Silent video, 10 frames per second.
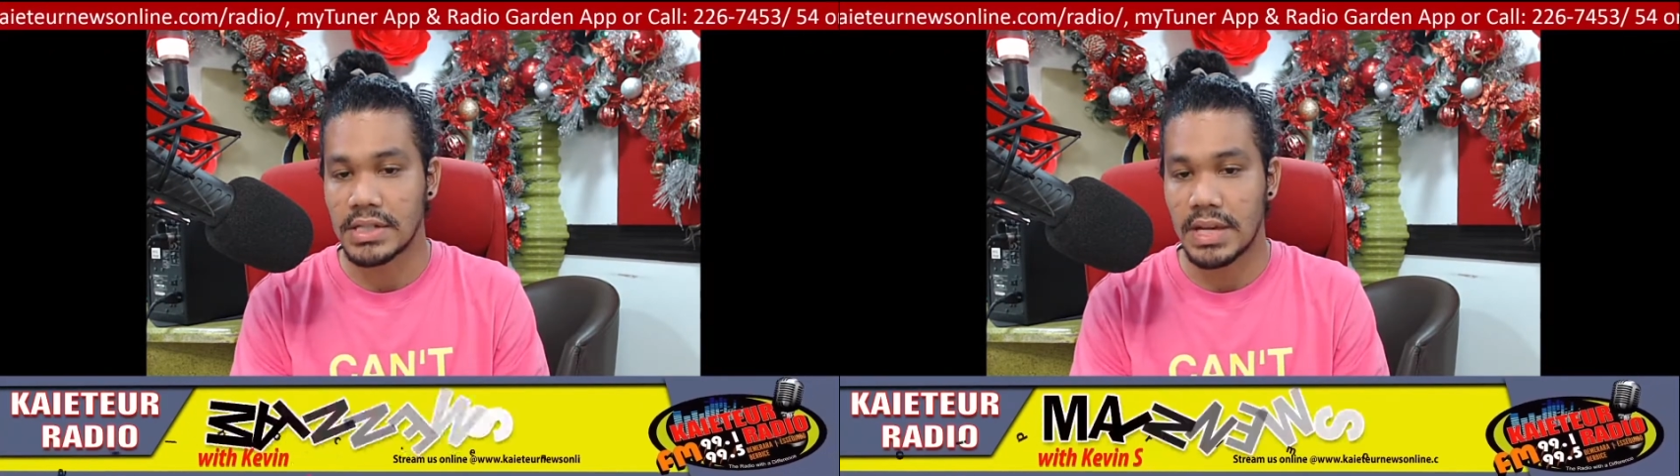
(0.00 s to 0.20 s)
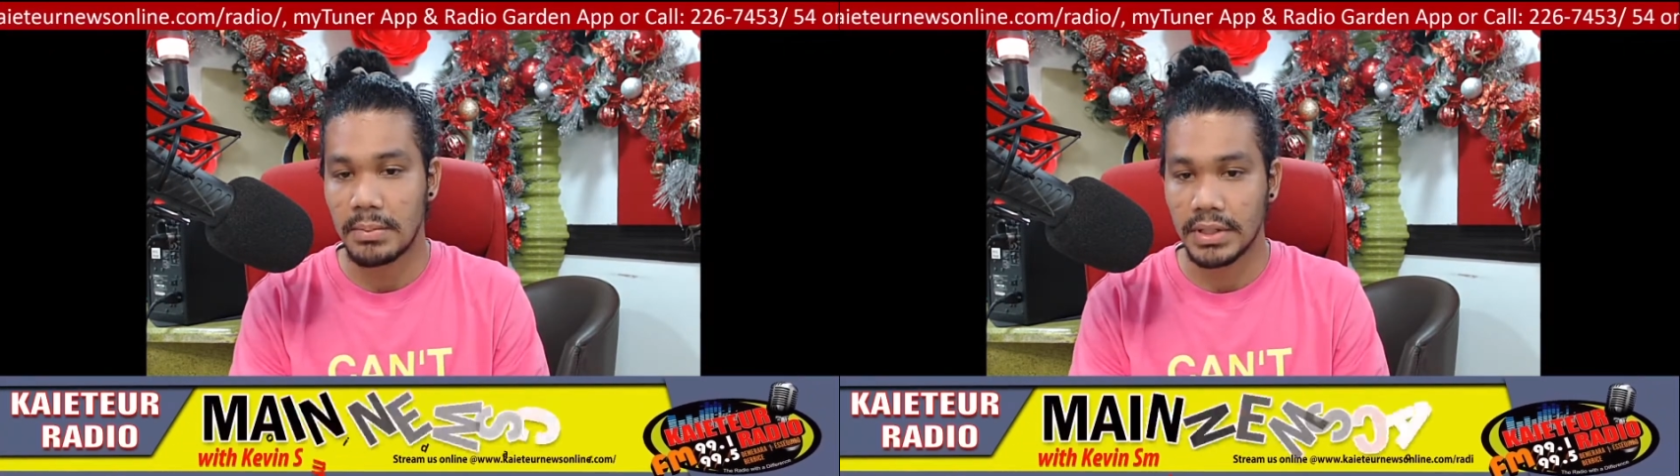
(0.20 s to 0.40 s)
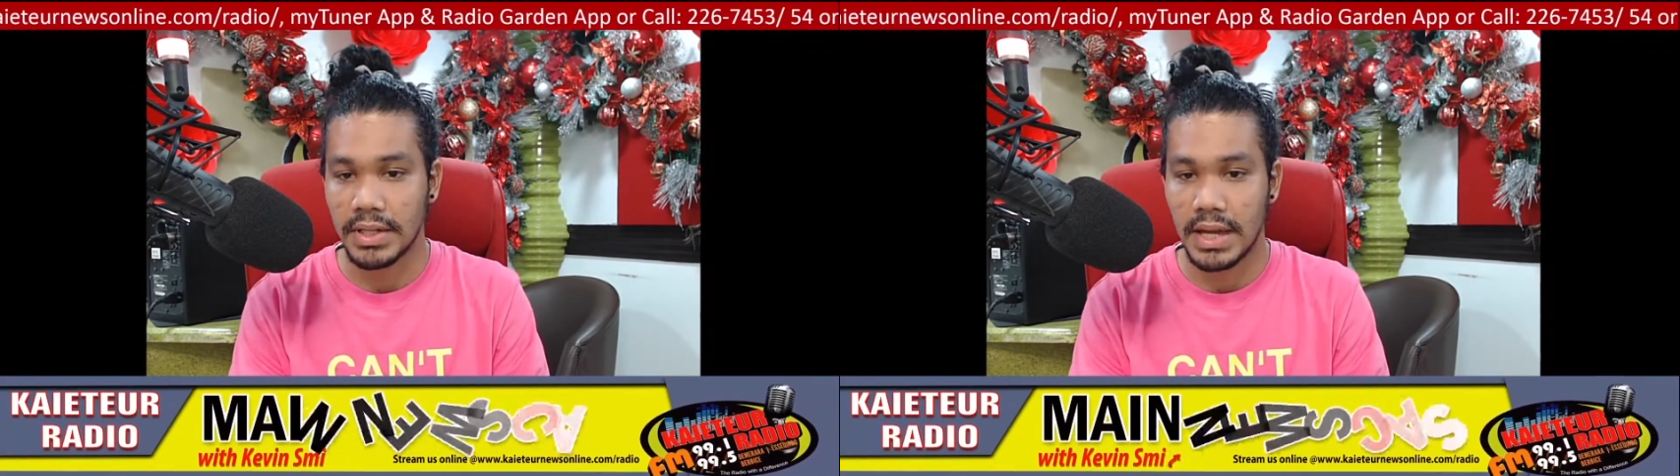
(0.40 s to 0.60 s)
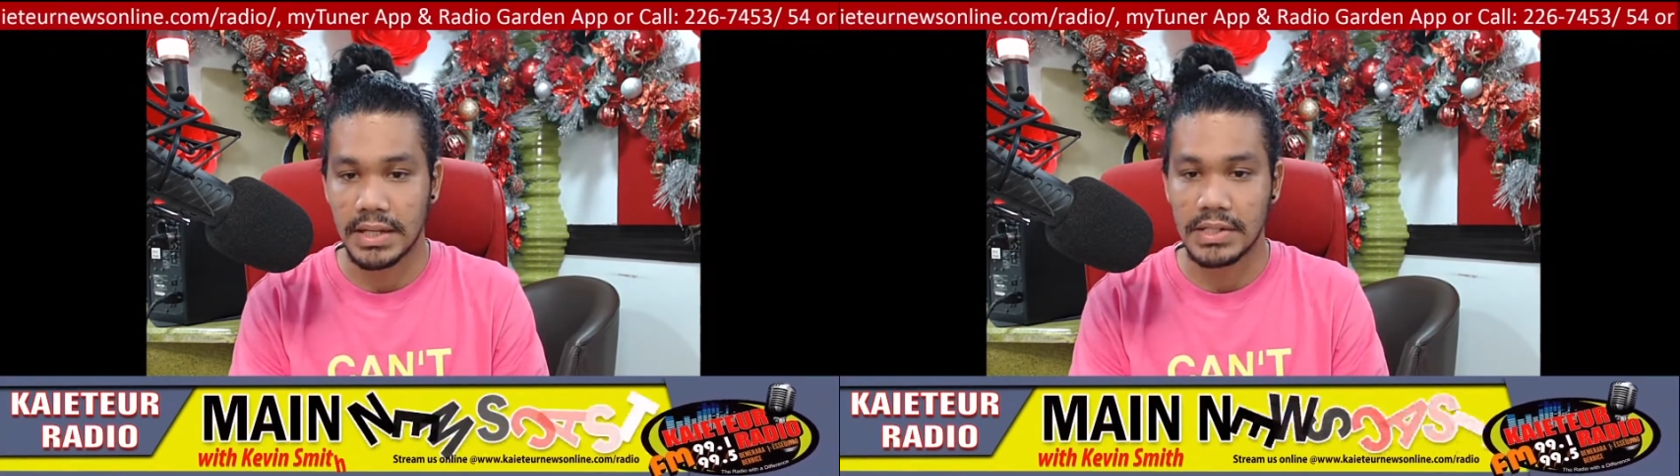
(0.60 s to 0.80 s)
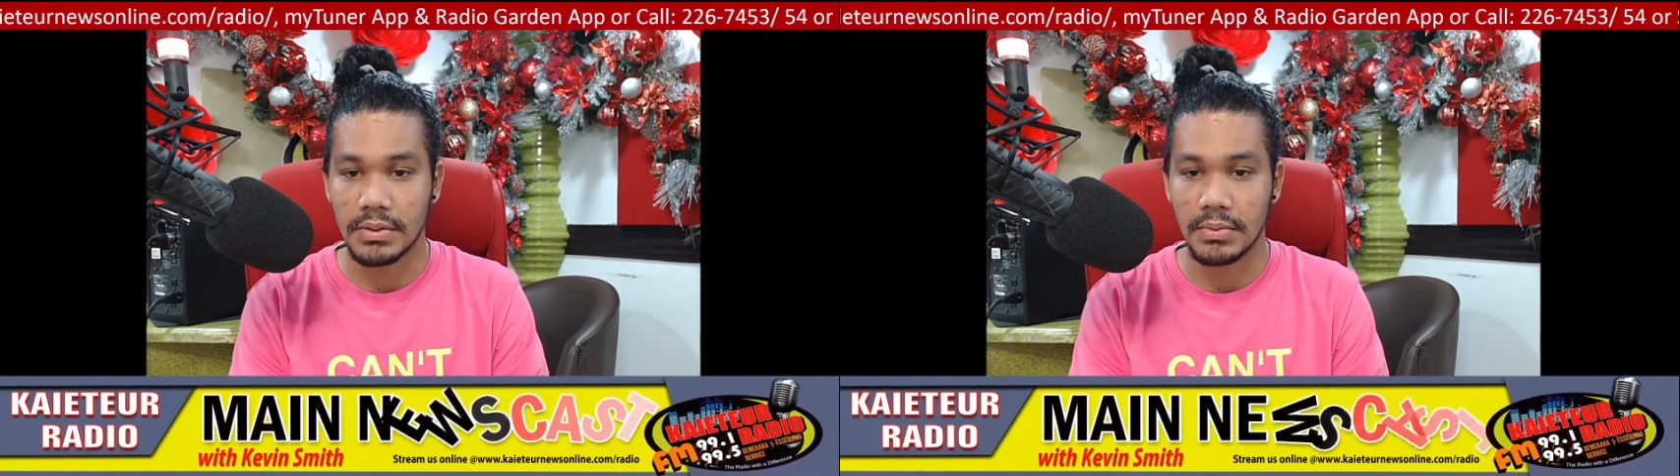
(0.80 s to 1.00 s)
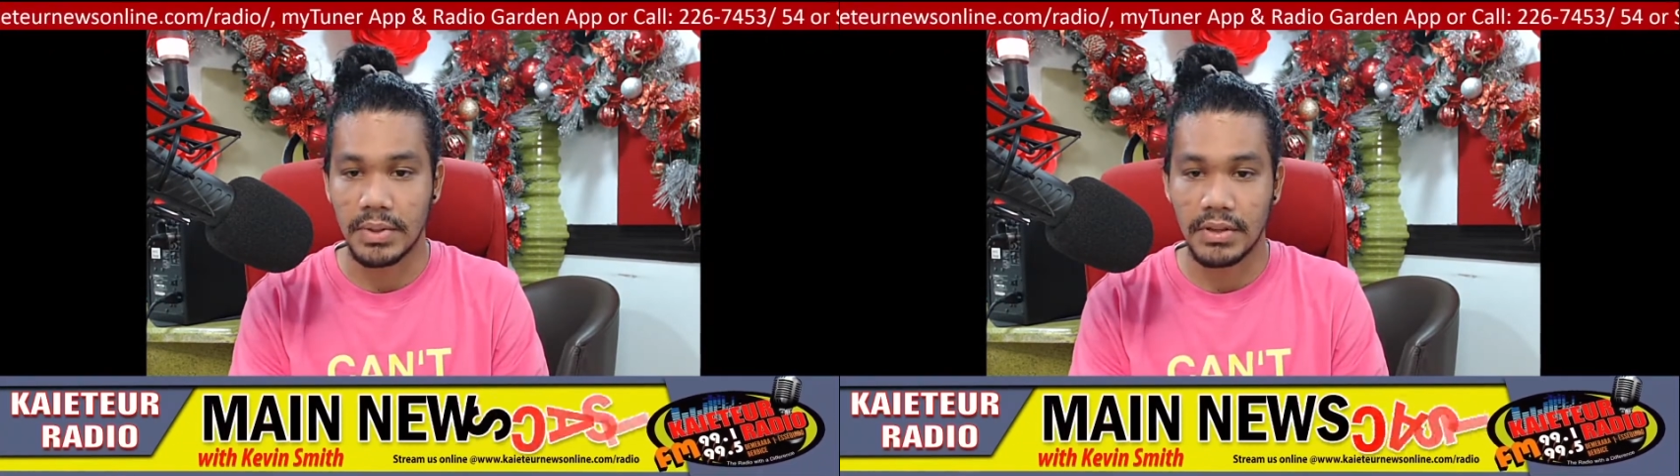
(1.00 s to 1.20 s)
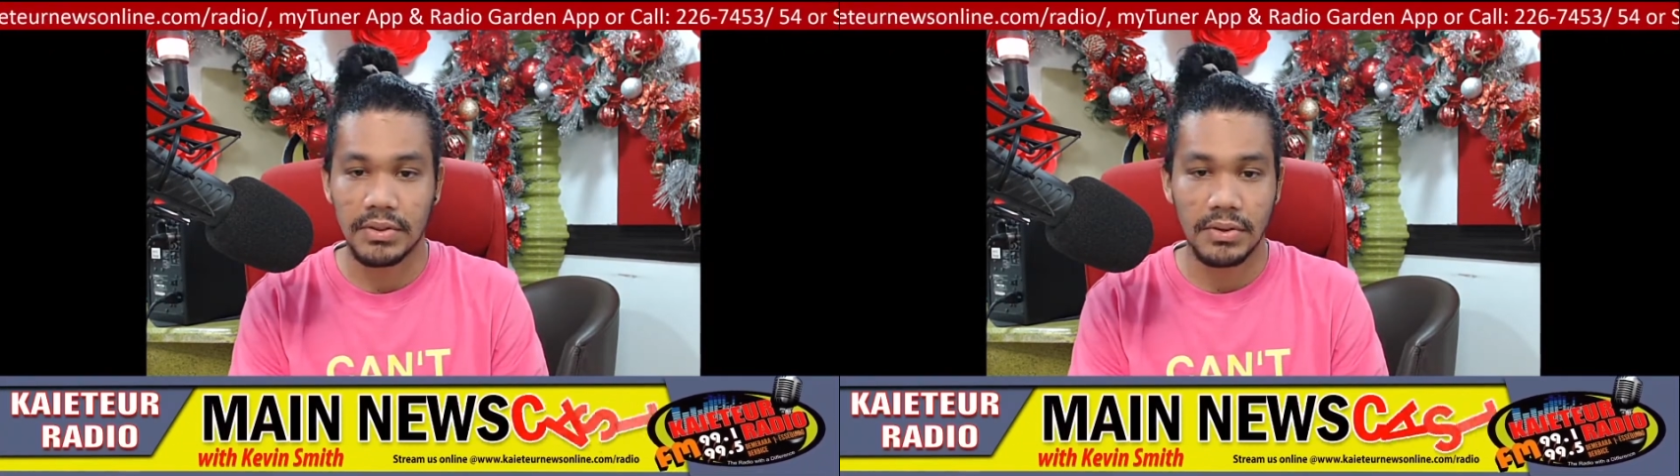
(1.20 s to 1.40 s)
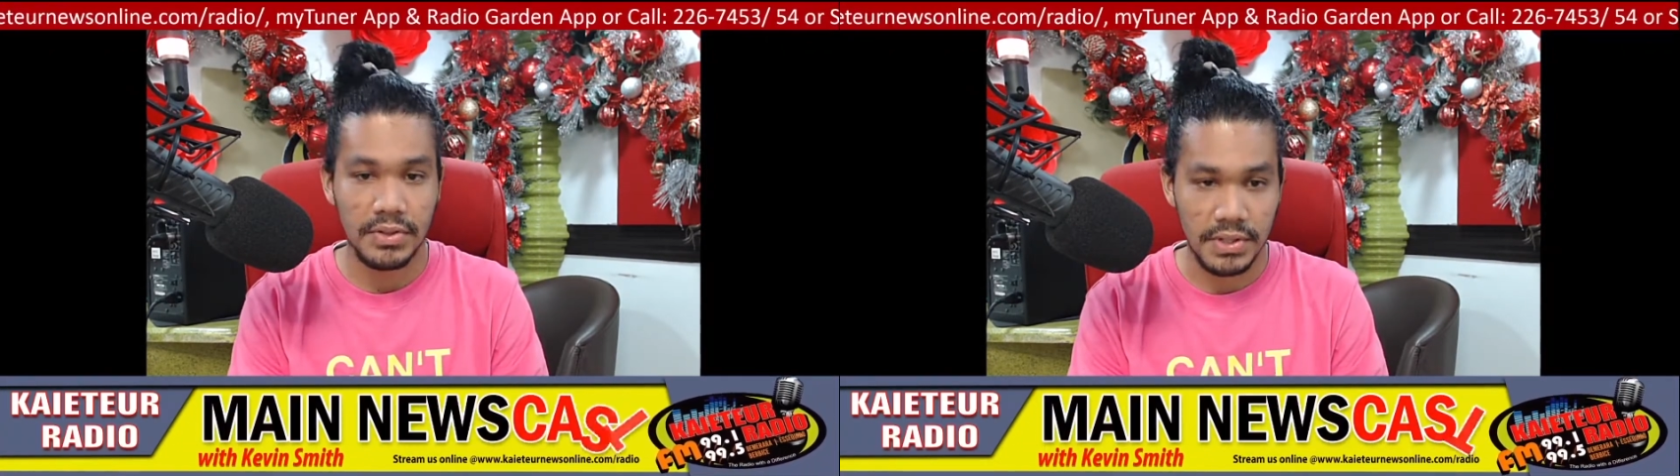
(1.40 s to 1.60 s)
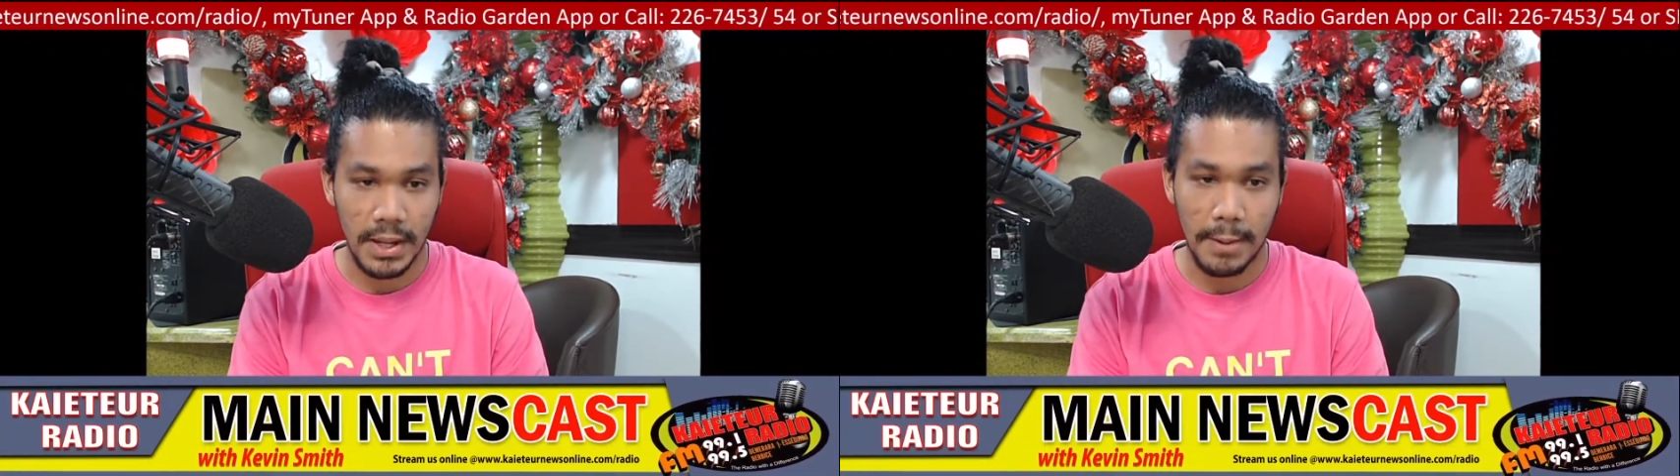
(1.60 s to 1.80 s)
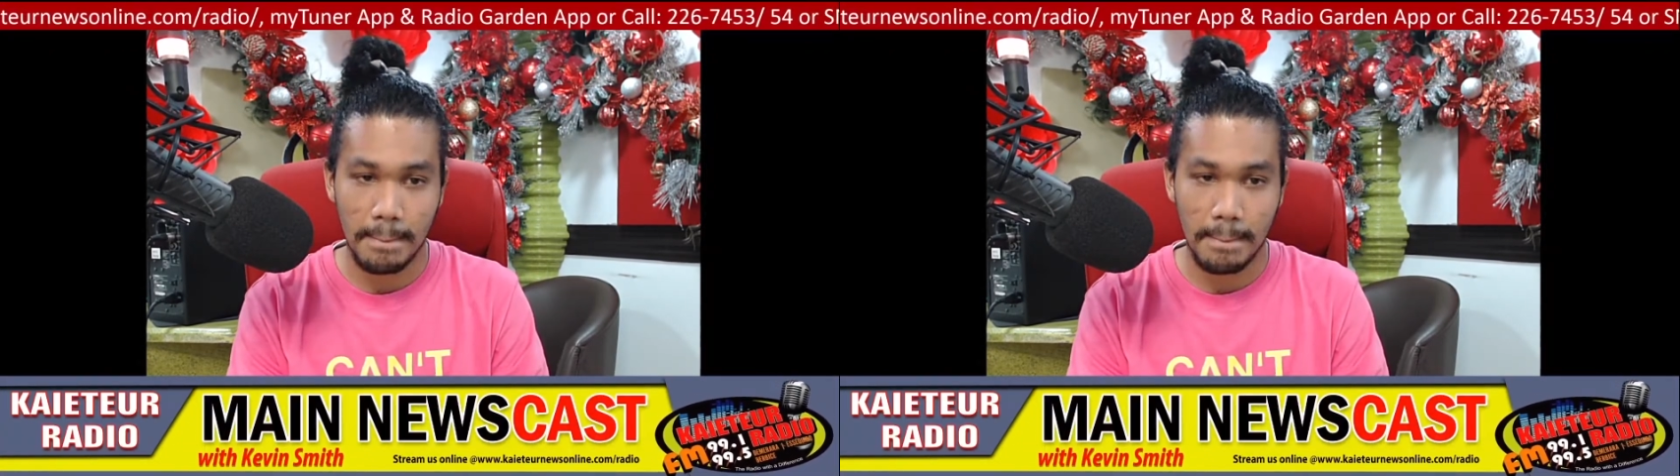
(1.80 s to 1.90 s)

Assembly next week, Thursday.